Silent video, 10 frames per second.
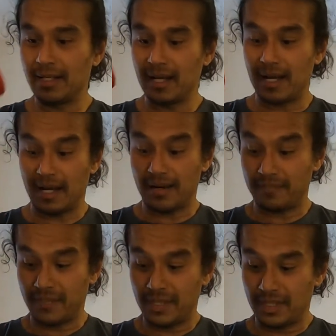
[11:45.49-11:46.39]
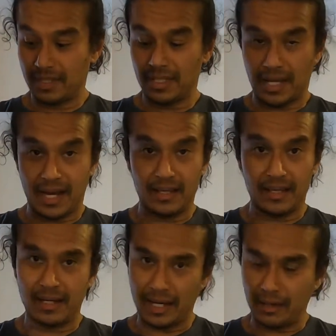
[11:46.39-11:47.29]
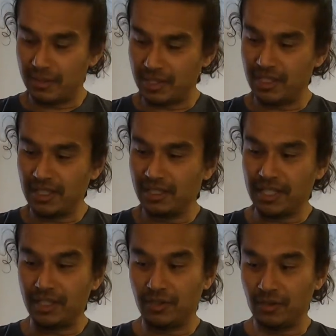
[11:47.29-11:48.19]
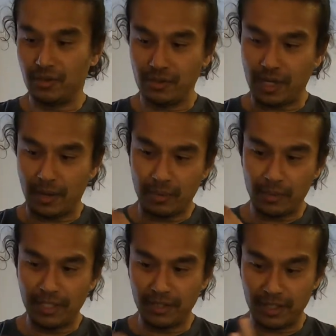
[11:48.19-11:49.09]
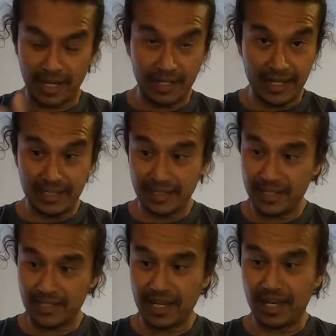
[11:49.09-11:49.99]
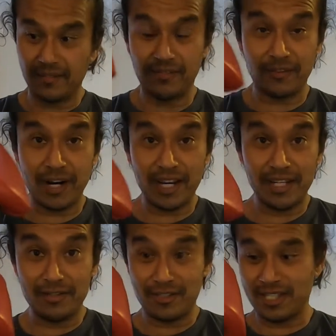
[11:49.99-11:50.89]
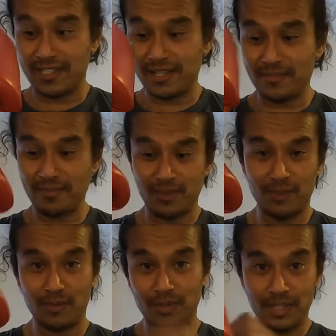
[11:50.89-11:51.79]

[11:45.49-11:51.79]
I will still need to, I'm probably going to unlace this and try a new system to